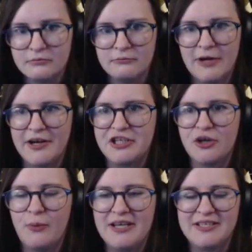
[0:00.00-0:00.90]
Right, I need to
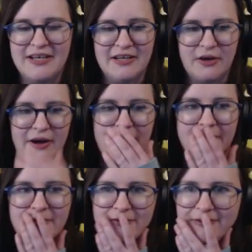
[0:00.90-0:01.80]
stop wasting it, and don't I?
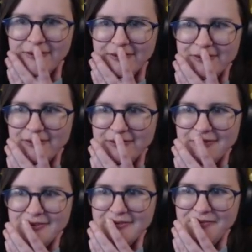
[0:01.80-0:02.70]

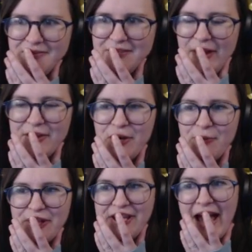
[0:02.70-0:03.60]
You're very good
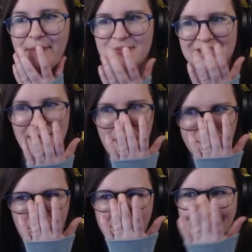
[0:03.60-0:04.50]
with the cams. I'm a
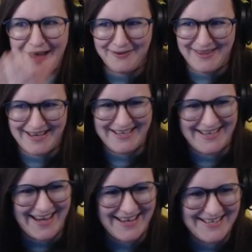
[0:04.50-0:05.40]
pro now. Thank you,
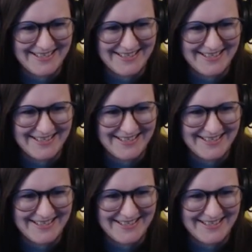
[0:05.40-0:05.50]
guys.